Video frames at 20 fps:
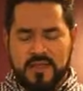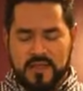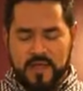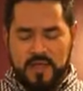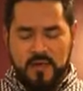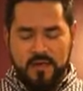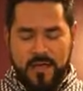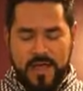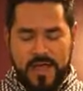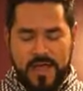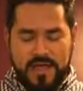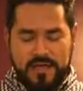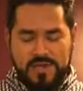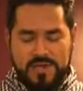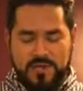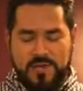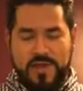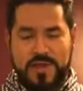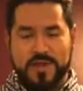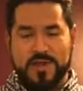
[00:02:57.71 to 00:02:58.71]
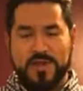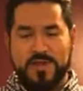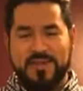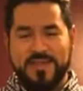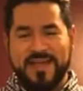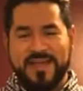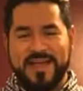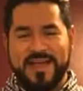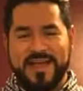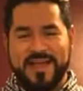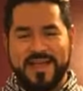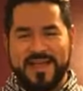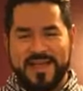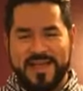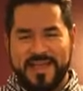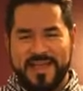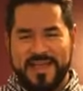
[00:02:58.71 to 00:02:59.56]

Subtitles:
All right, so we're gonna do the